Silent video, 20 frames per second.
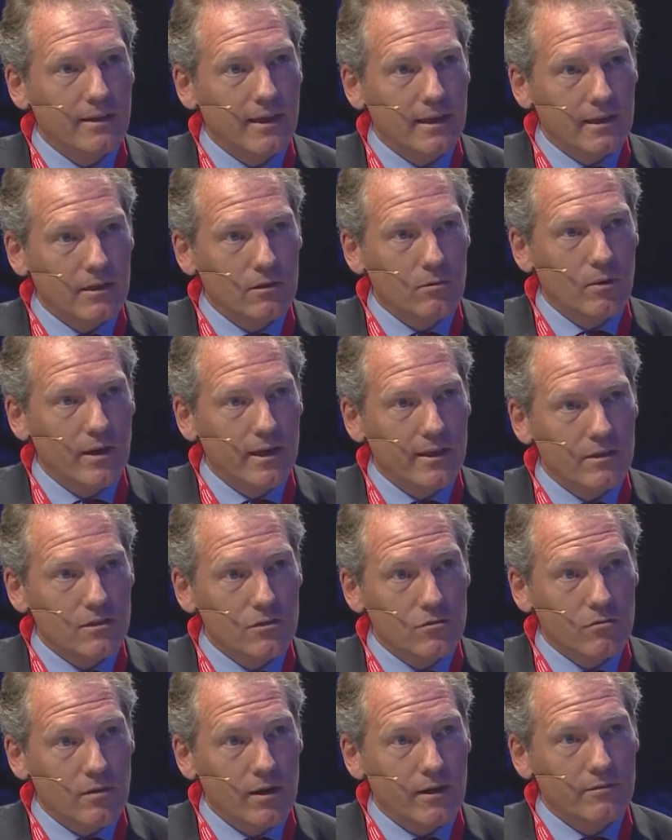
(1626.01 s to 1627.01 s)
that in a way
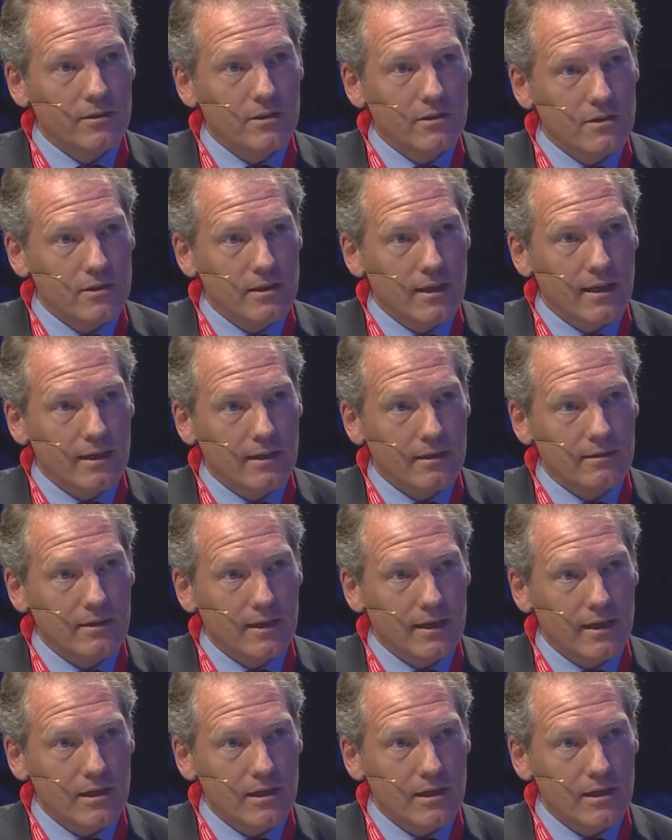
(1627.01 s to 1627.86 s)
that's relevant to their